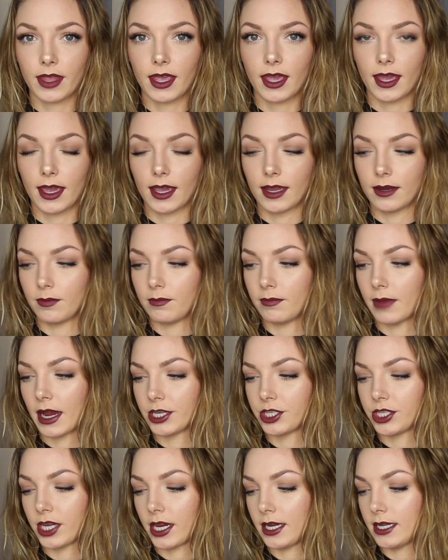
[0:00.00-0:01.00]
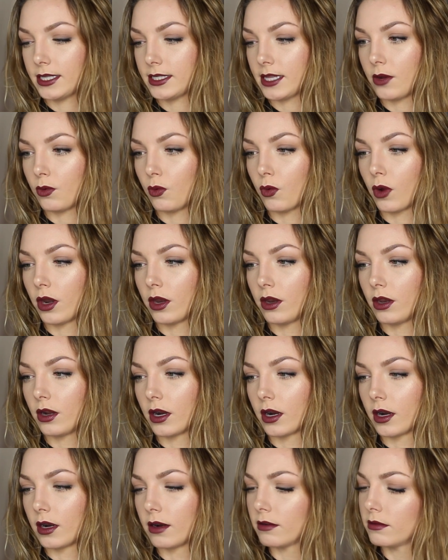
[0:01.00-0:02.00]
and my shade is in
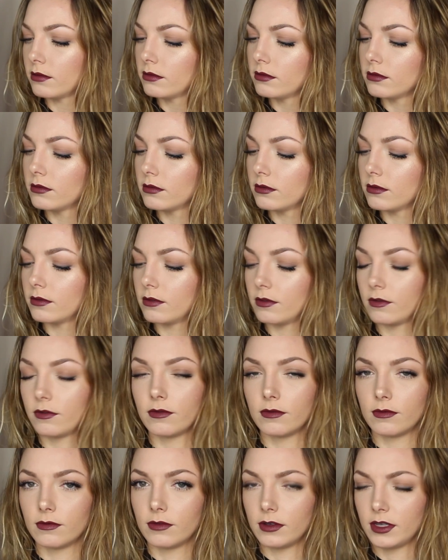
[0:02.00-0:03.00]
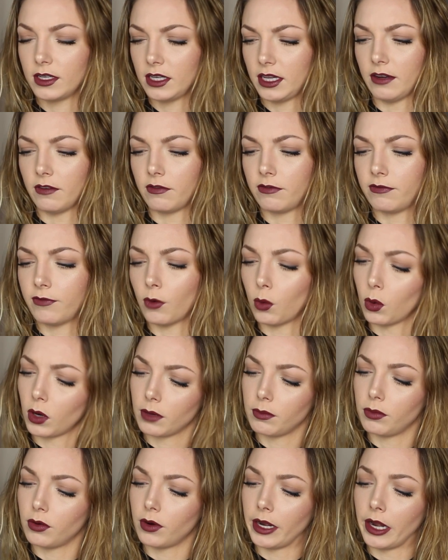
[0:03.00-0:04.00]

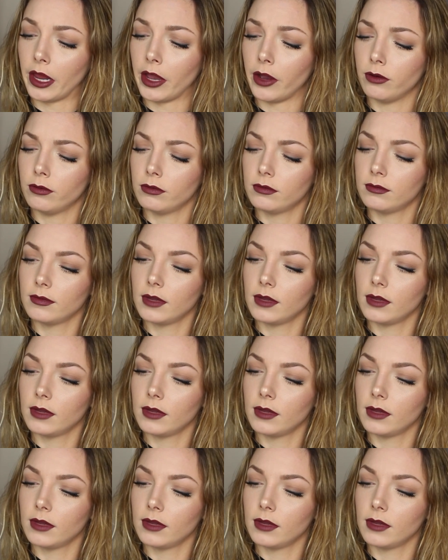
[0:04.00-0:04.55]
4.0.